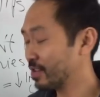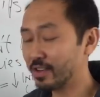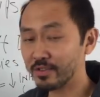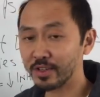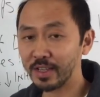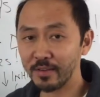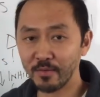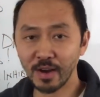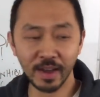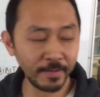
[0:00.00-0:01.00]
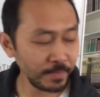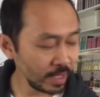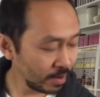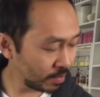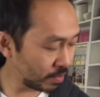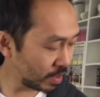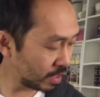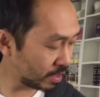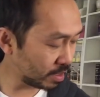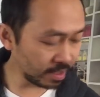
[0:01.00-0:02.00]
to understand why when we
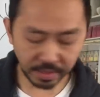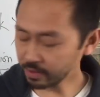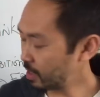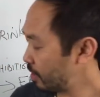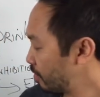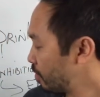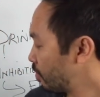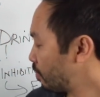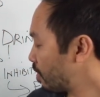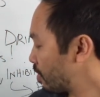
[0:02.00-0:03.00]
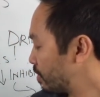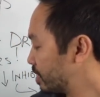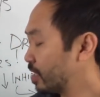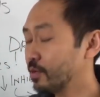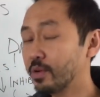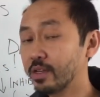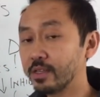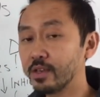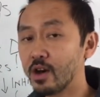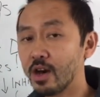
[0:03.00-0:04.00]
get to this. Okay? Why are we
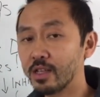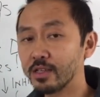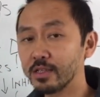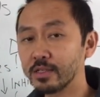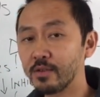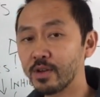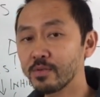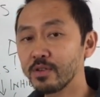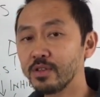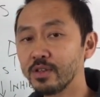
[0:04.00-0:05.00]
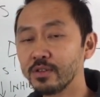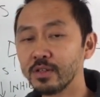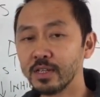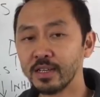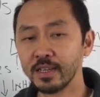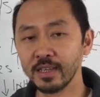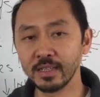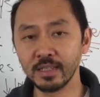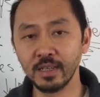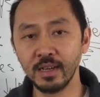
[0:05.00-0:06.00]
celebrating the holidays? Now what I'm going to do
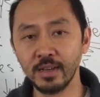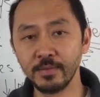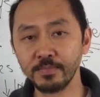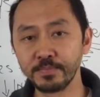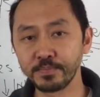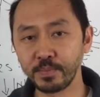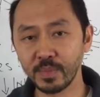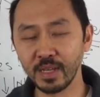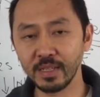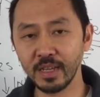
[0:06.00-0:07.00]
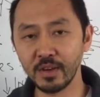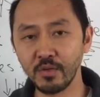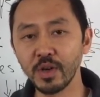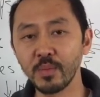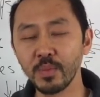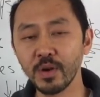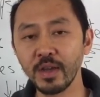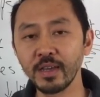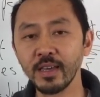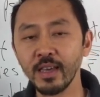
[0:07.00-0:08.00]
is um, take a quick
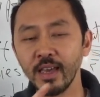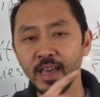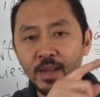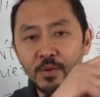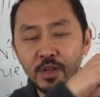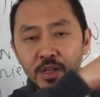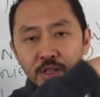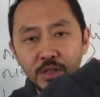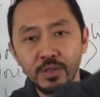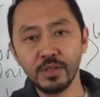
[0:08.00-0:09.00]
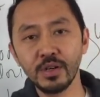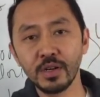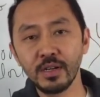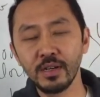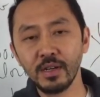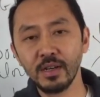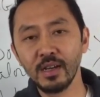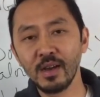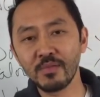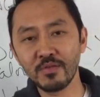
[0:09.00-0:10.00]
break, and I'm going to look
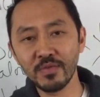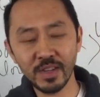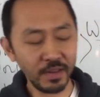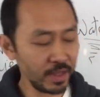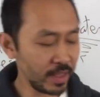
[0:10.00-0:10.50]
I'm going to read on the